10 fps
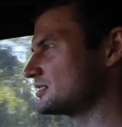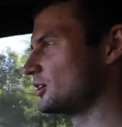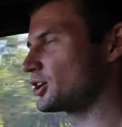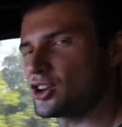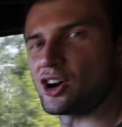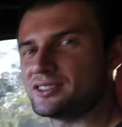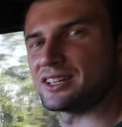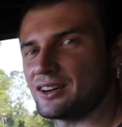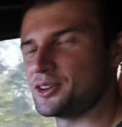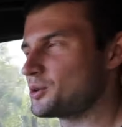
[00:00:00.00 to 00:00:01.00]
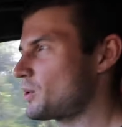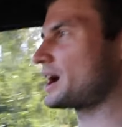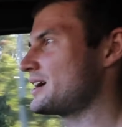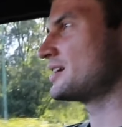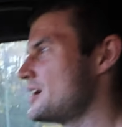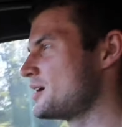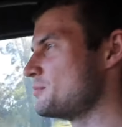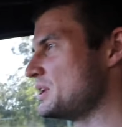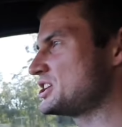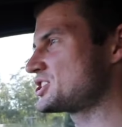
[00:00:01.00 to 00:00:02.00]
a lot of content on the way.
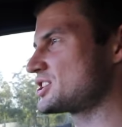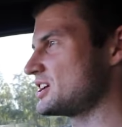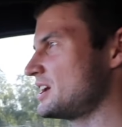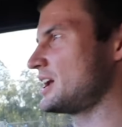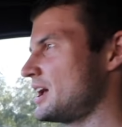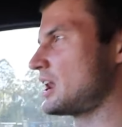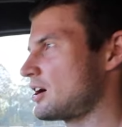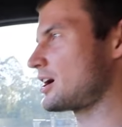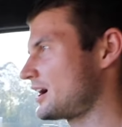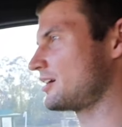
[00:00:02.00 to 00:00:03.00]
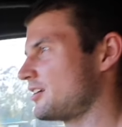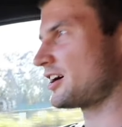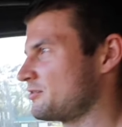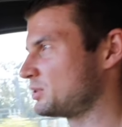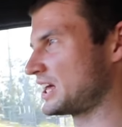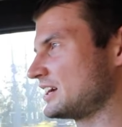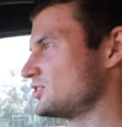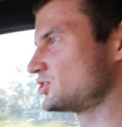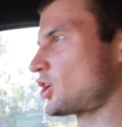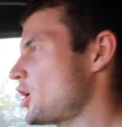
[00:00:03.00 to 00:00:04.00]
Mitch and I have planned
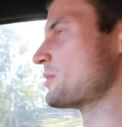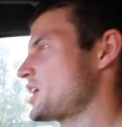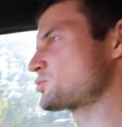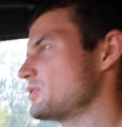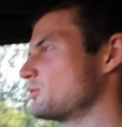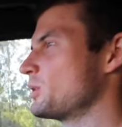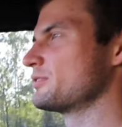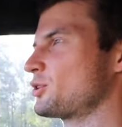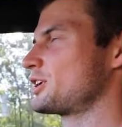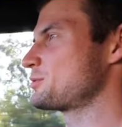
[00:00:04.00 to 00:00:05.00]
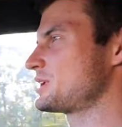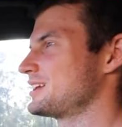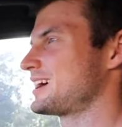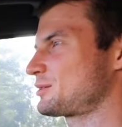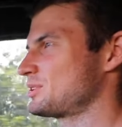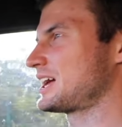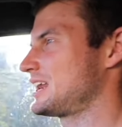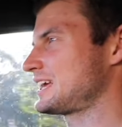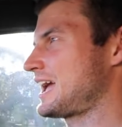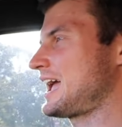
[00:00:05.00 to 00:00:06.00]
so much. We've already been like
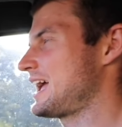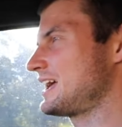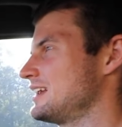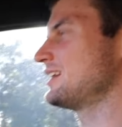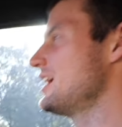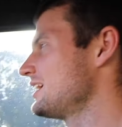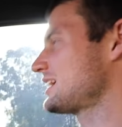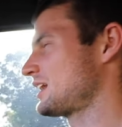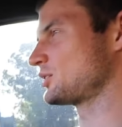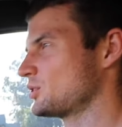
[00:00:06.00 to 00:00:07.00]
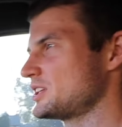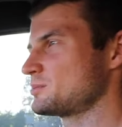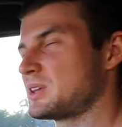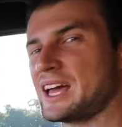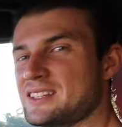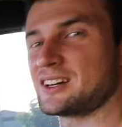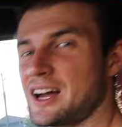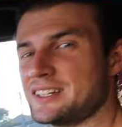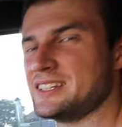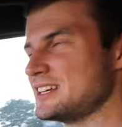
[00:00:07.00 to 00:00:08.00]
planning ahead and getting all these plans and
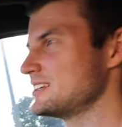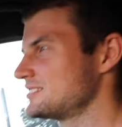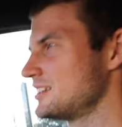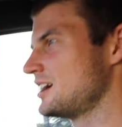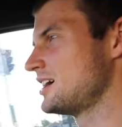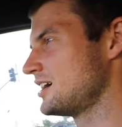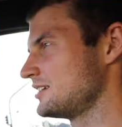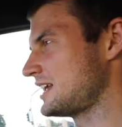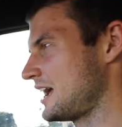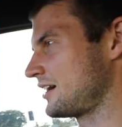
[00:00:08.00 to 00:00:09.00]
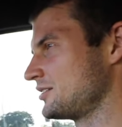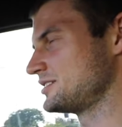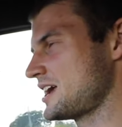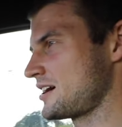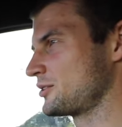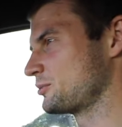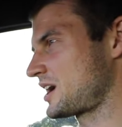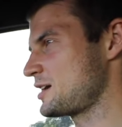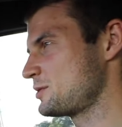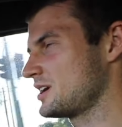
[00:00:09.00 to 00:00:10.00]
ideas down on
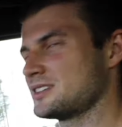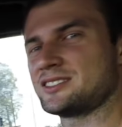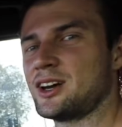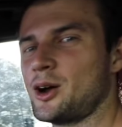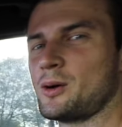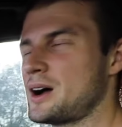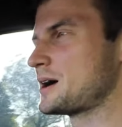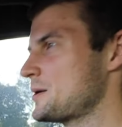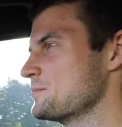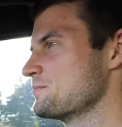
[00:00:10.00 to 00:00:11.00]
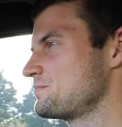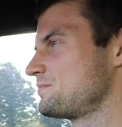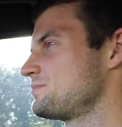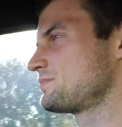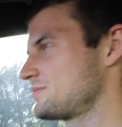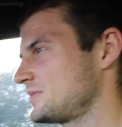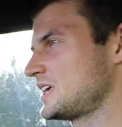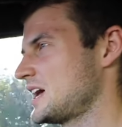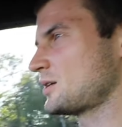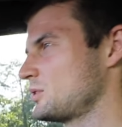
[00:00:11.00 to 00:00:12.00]
paper. So
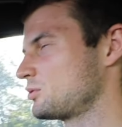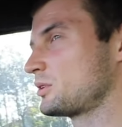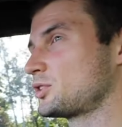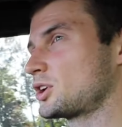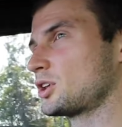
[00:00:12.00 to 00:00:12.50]
yeah, we've got a